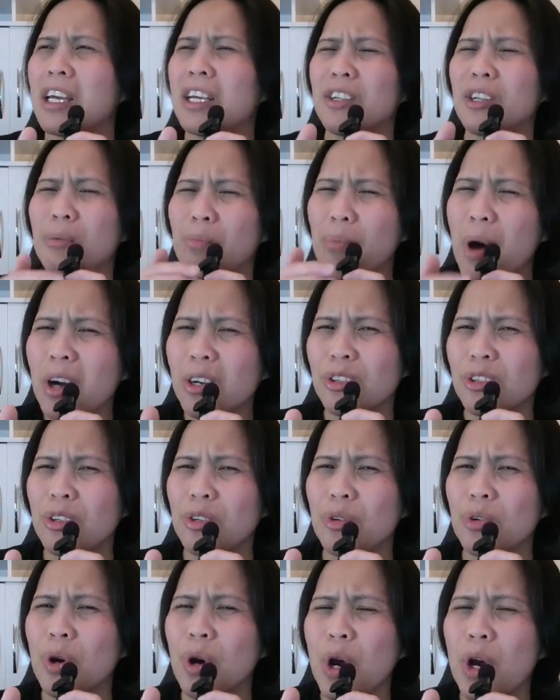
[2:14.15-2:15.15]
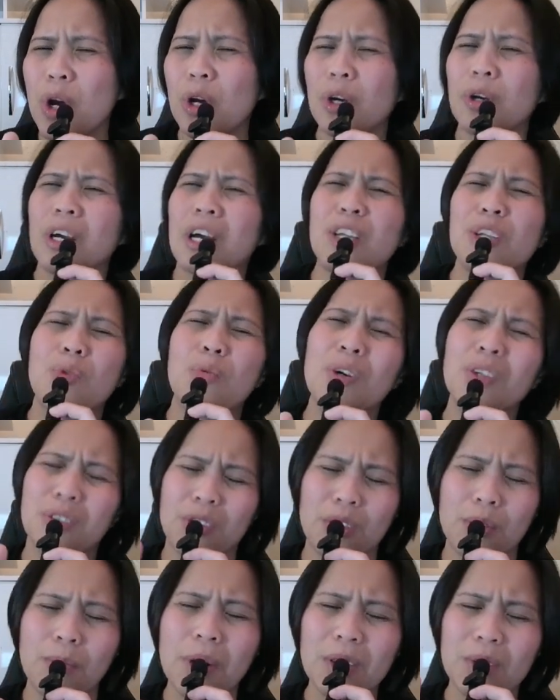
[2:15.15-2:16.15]
that bugs you and
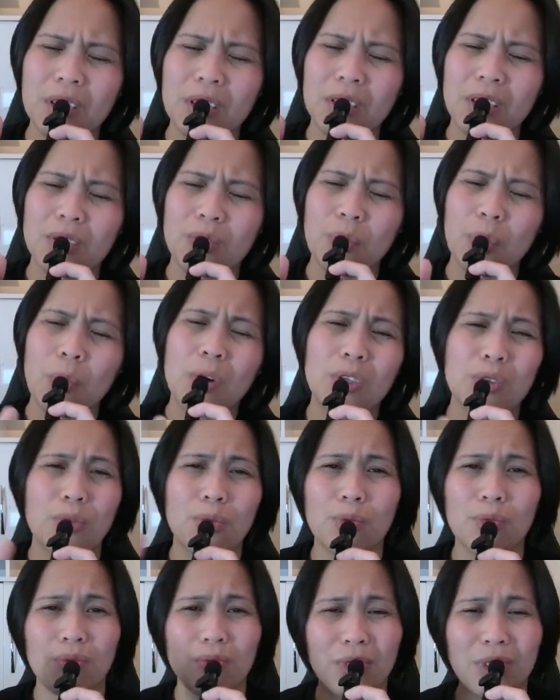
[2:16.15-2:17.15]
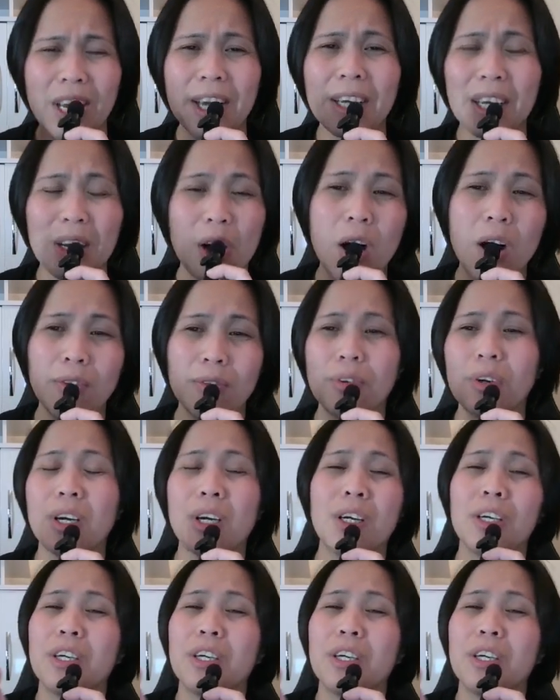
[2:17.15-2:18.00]
you might as well want to take it off,